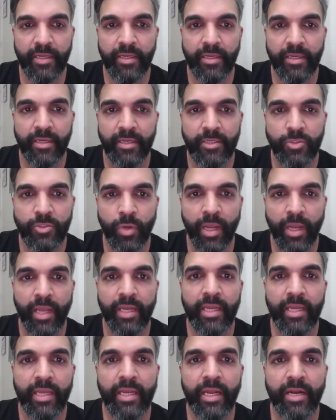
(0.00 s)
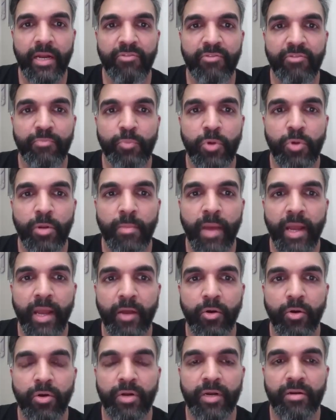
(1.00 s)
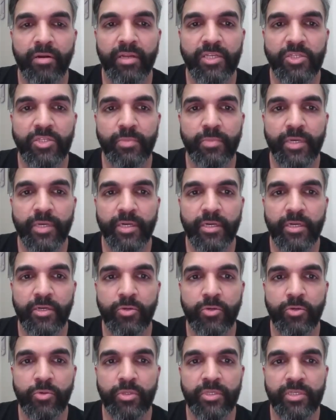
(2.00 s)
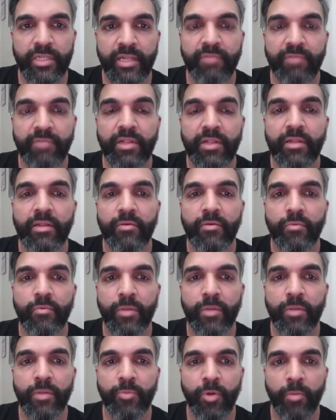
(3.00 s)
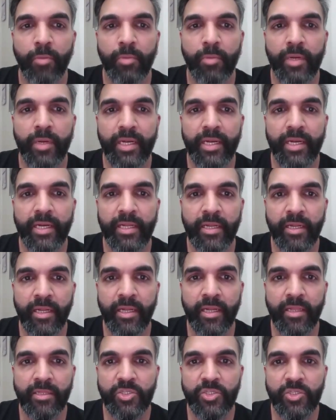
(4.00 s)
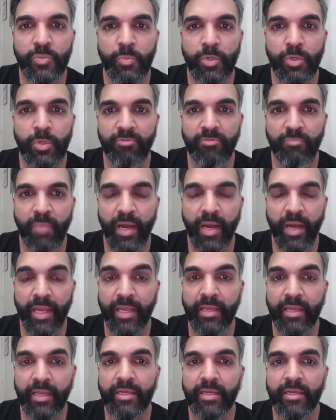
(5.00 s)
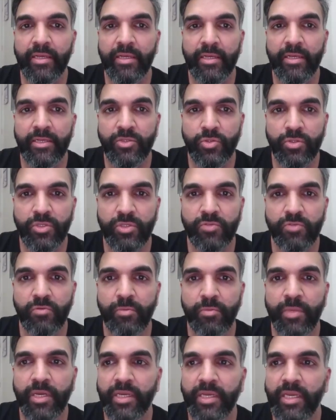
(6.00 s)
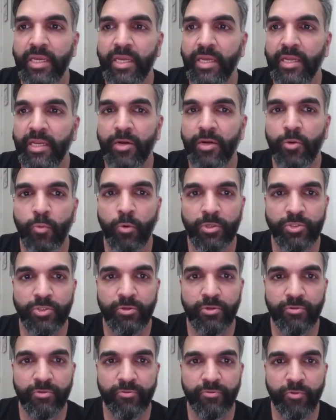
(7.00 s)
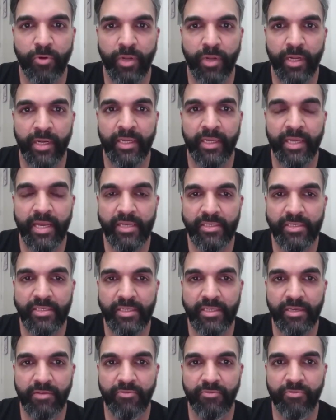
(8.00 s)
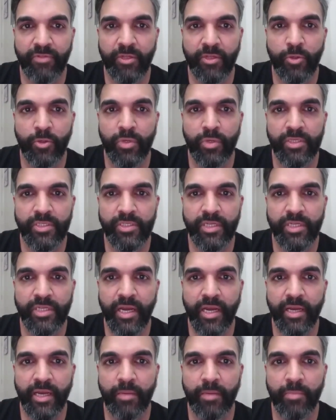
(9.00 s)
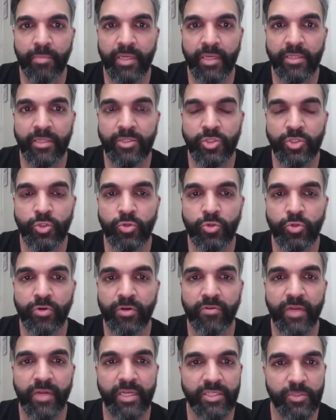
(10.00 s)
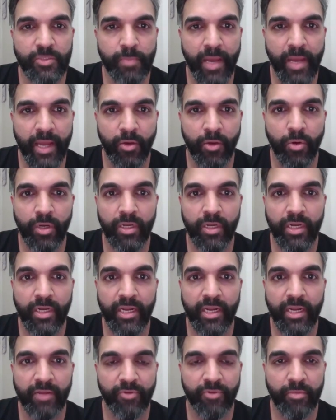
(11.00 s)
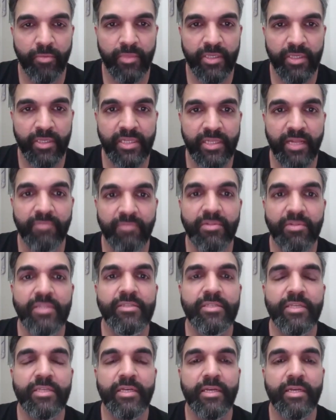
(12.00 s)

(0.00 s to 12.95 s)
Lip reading: So any kind of pullback or retracement to this level will probably lead in another spurt of buying. So this will be a key area to watch out for. And in case if the USDINR begins to retrace back or correct from these levels,